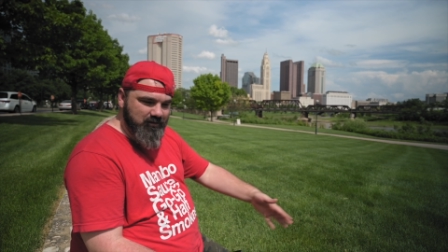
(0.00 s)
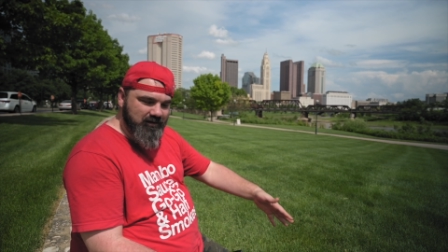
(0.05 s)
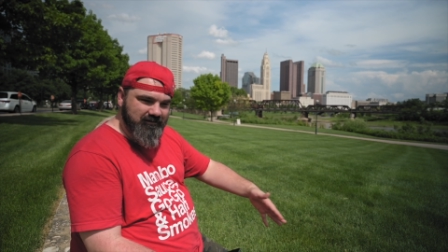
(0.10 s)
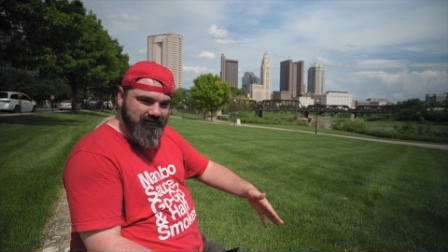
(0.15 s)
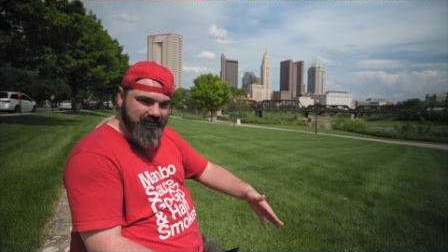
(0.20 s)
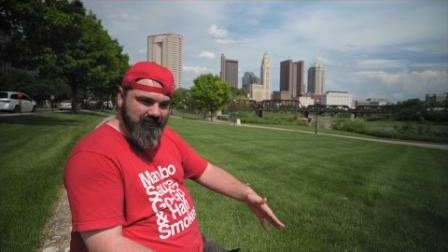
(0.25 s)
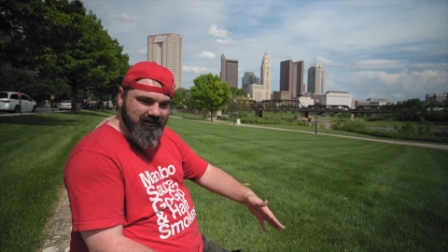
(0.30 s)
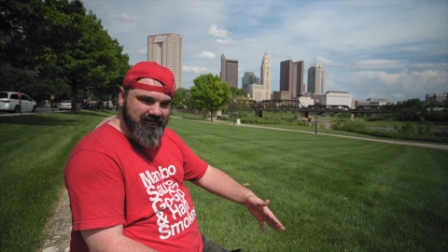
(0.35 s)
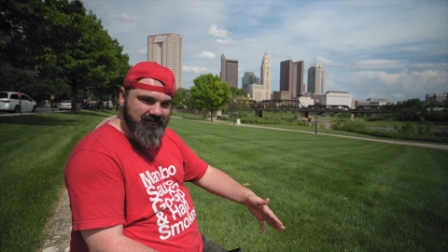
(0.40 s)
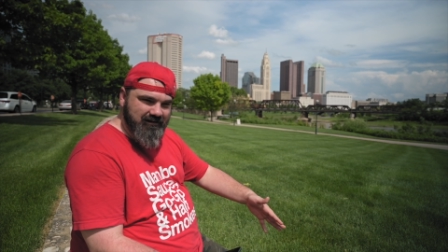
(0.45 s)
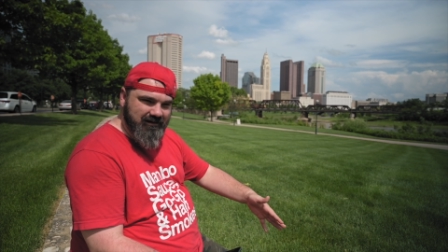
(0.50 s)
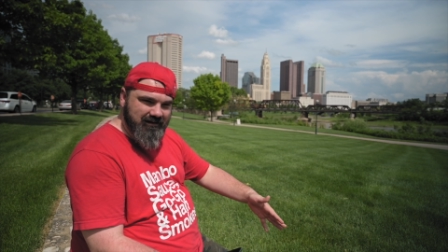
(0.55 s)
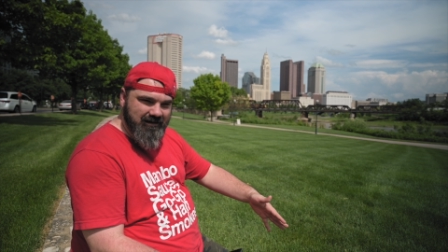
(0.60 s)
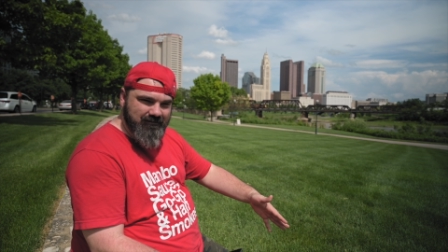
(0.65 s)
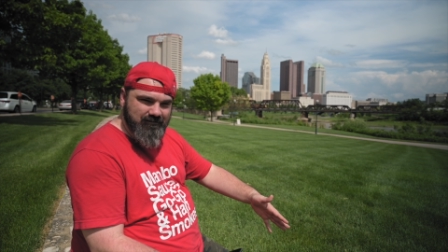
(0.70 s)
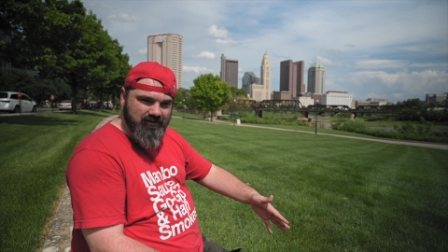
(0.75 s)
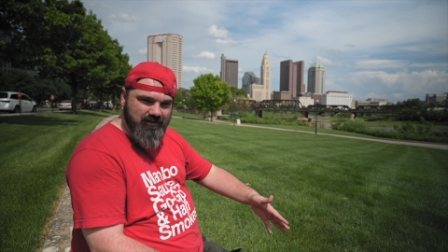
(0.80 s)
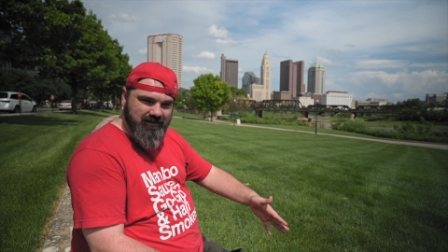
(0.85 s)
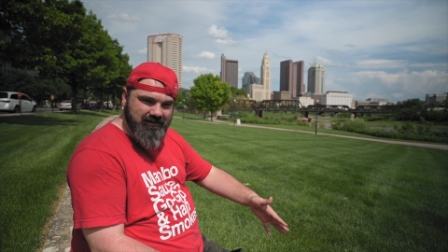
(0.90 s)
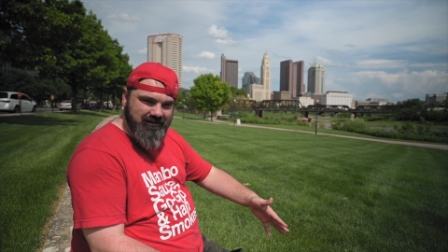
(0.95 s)
Will Smith's going to
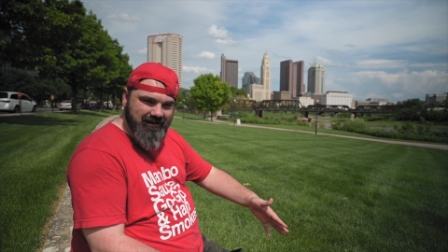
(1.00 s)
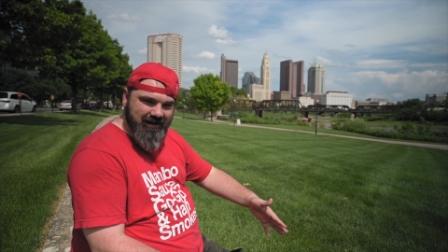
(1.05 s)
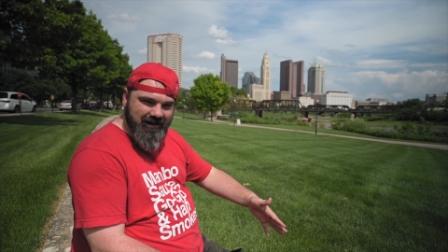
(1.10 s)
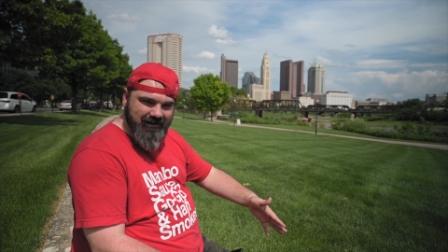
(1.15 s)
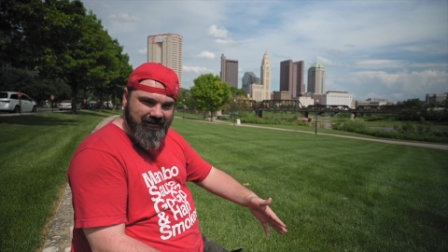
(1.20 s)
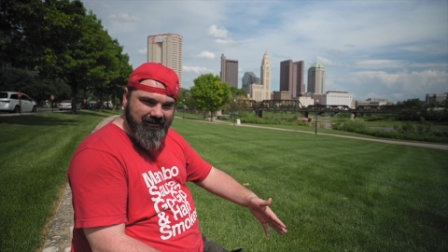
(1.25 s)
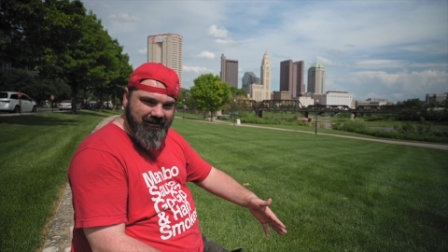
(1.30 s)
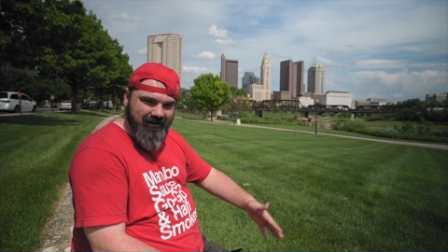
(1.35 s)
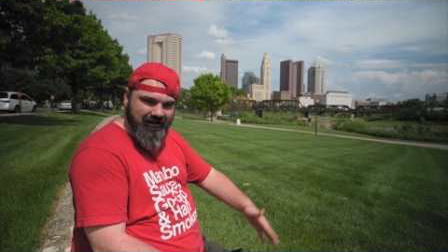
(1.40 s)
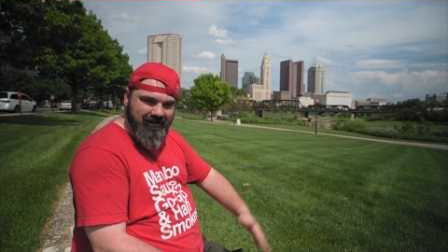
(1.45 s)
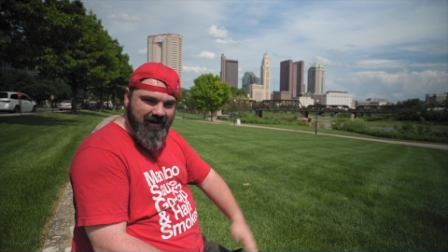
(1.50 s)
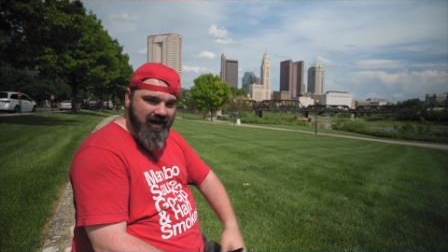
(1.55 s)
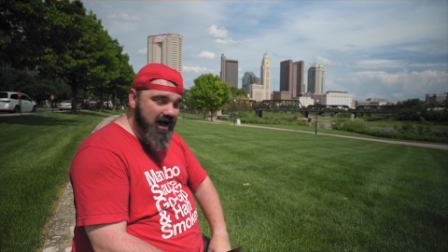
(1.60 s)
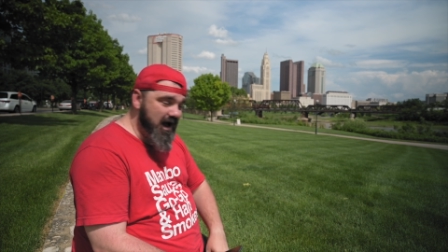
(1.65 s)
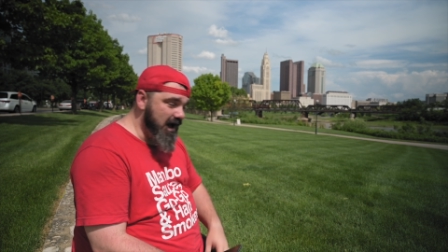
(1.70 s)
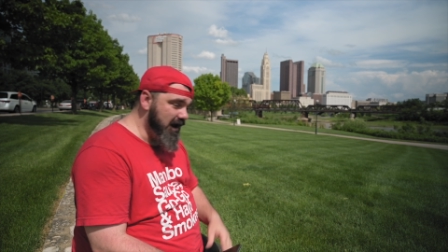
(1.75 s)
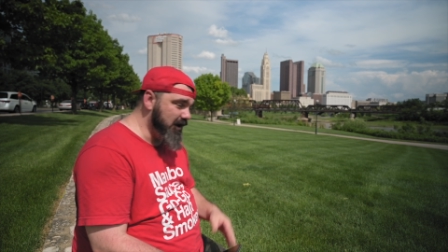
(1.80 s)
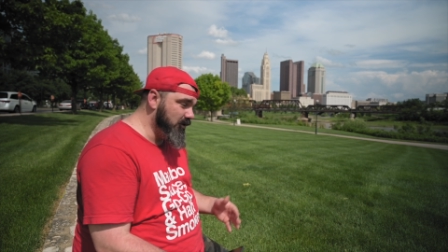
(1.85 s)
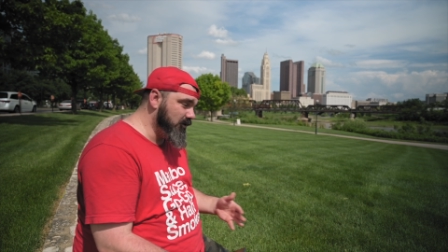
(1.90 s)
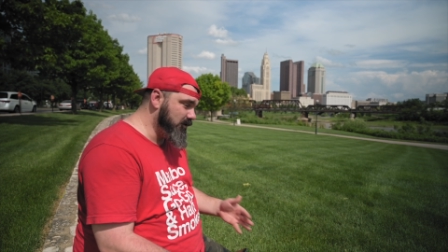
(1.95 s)
give you a tagline.
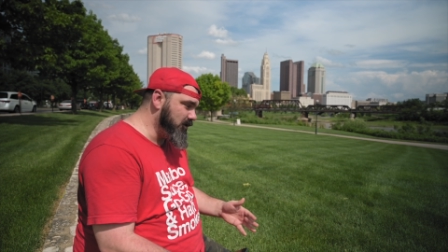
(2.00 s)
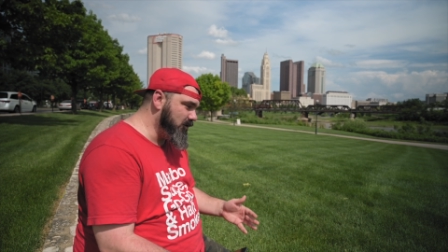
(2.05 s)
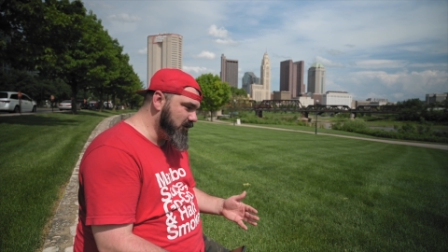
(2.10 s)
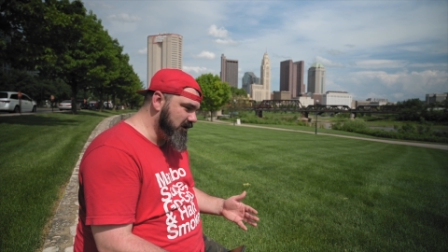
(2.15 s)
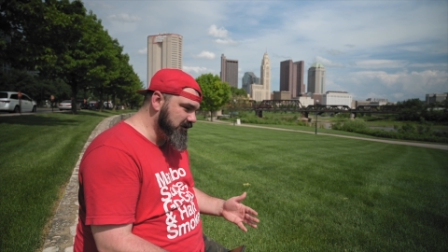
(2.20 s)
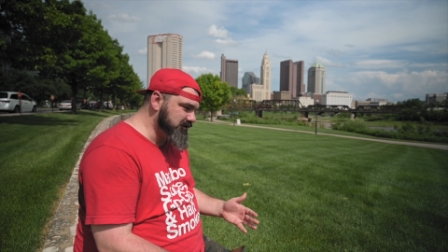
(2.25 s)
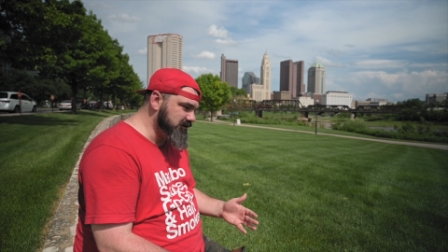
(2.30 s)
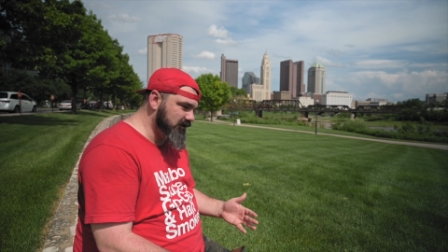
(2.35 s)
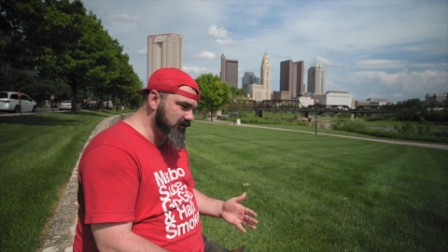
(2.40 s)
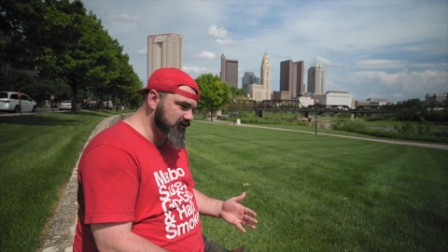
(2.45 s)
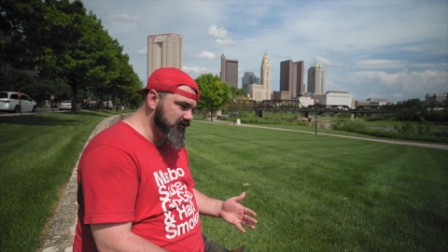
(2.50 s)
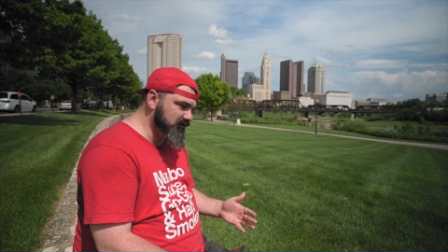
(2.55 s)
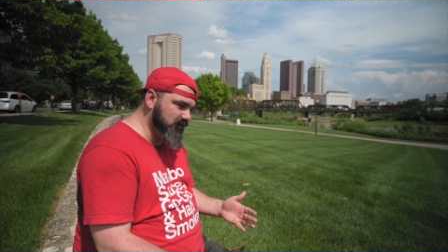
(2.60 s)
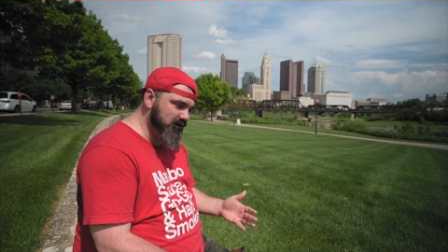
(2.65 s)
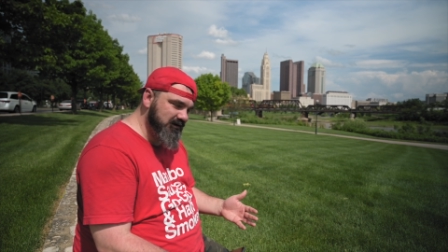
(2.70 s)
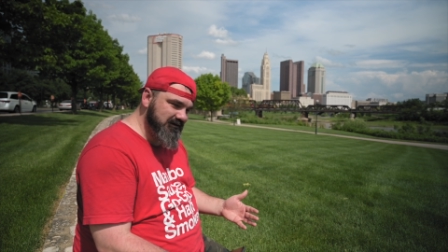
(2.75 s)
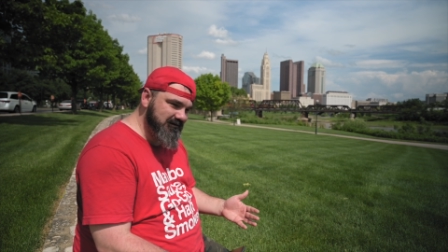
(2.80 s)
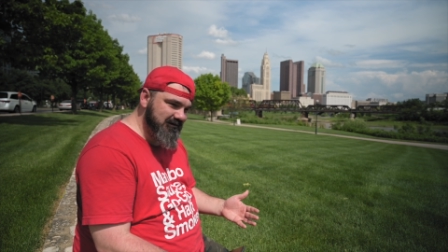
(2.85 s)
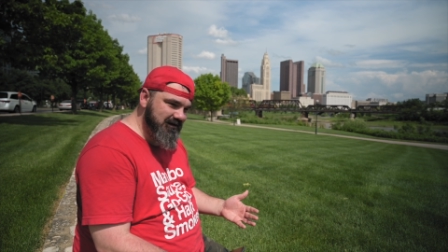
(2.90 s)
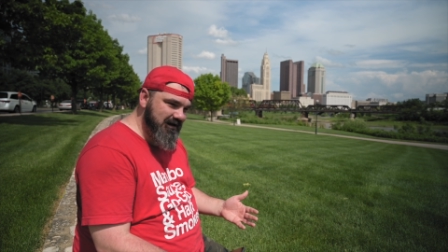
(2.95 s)
I don't go watch Arnold
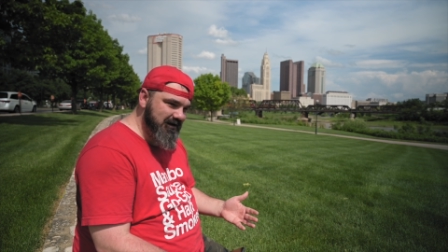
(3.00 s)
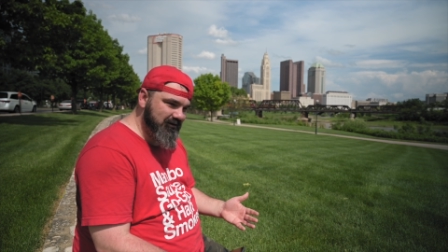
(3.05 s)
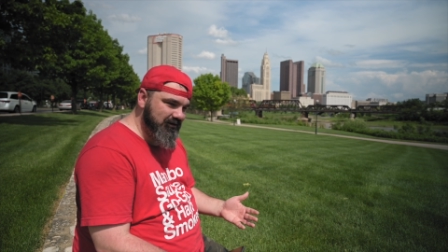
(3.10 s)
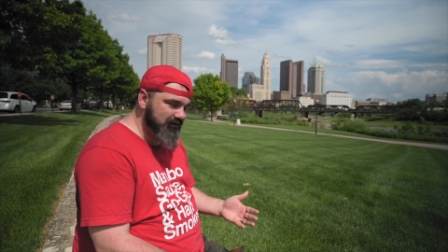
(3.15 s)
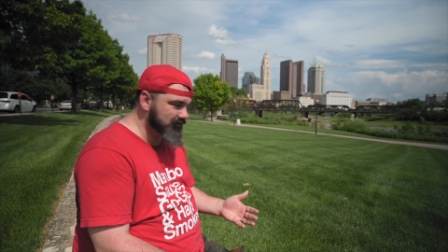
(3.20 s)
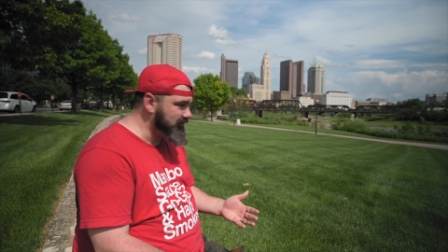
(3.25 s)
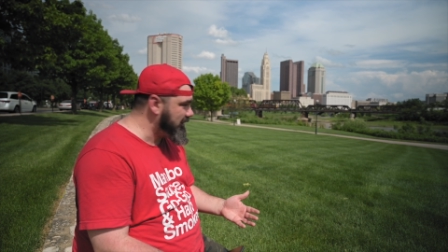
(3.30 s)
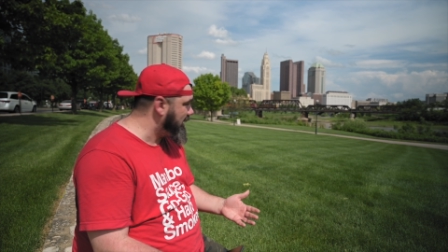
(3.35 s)
Schwarzenegger and